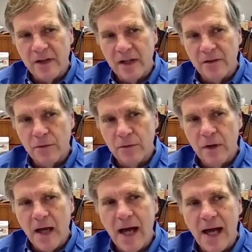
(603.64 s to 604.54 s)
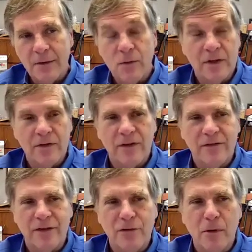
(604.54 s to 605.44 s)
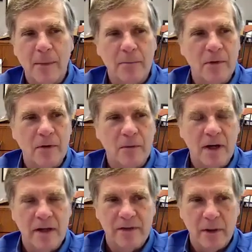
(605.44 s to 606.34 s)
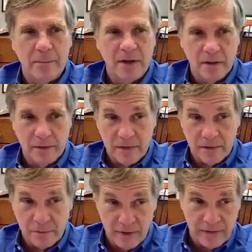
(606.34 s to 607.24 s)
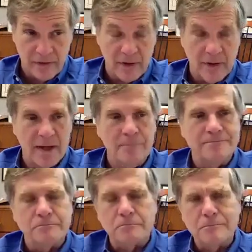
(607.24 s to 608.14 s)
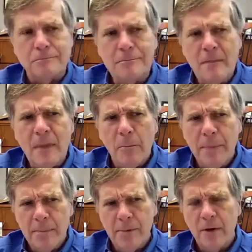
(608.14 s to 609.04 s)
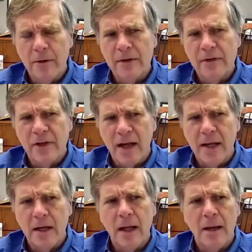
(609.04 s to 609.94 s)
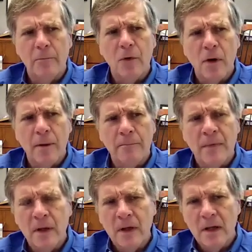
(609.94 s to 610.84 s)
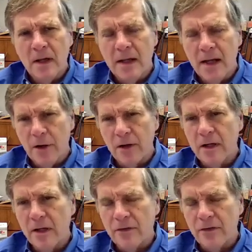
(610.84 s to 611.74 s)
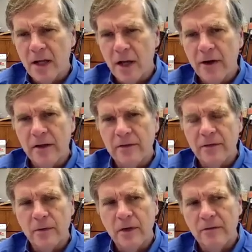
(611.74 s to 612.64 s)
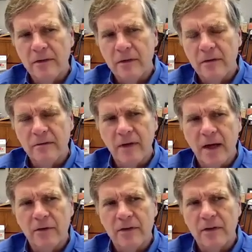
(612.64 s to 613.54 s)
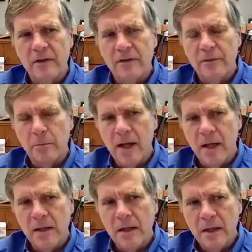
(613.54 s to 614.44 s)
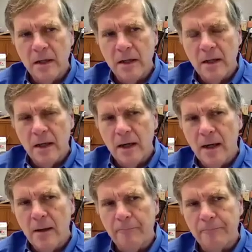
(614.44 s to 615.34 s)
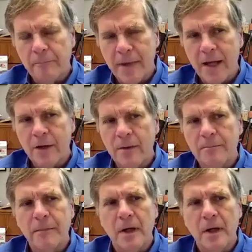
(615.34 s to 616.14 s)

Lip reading: it gets real hot, which if you remember it was up until just recently, people are inside a lot more in air-conditioned areas where the virus can spread better